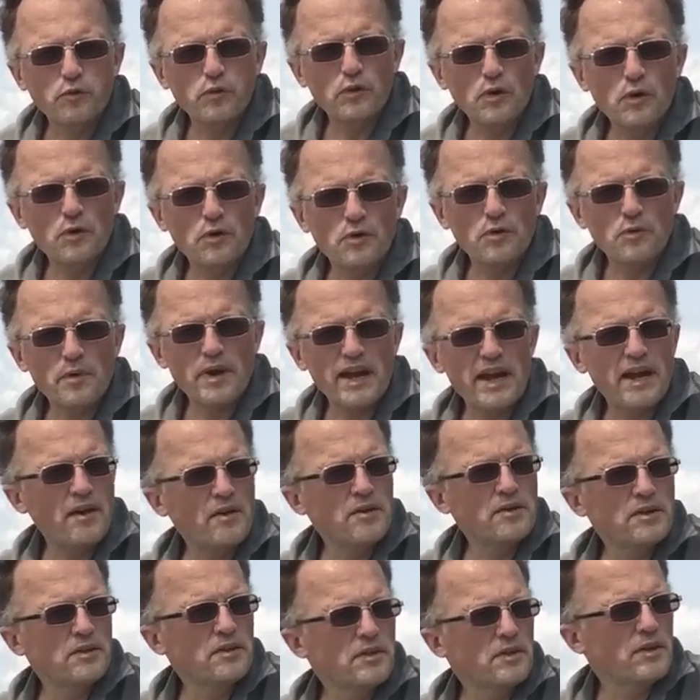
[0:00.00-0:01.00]
float
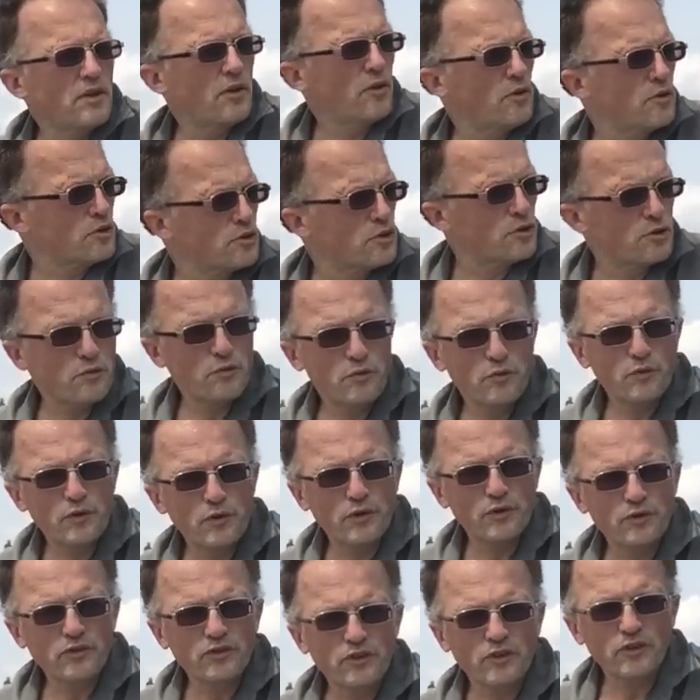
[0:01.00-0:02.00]
around in the ocean
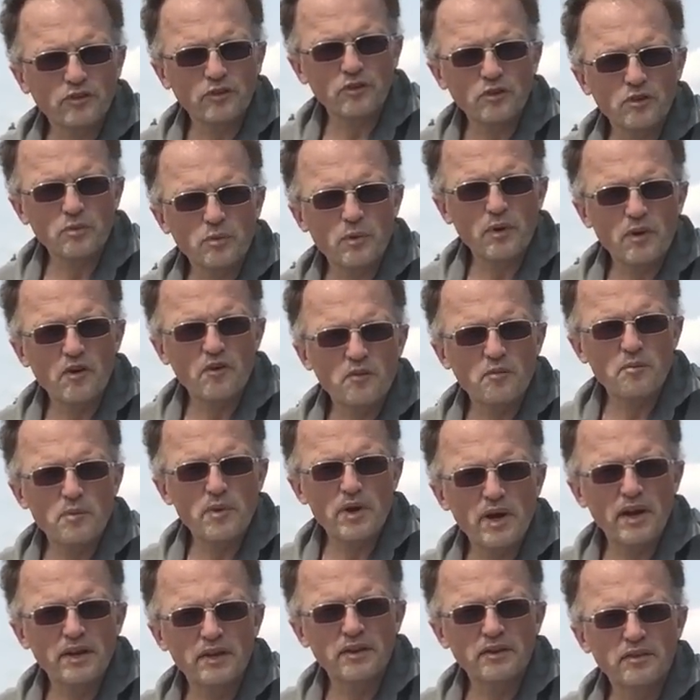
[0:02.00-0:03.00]
for 6 to 12
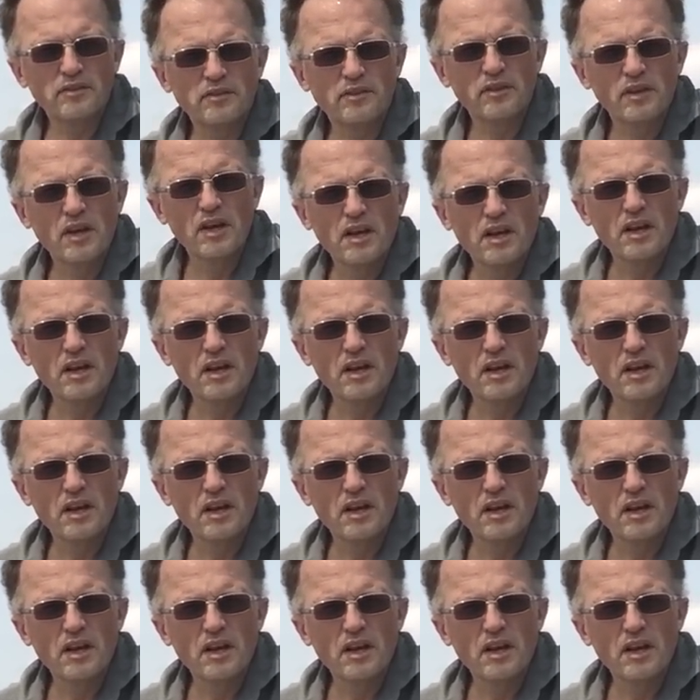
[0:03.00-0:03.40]
months,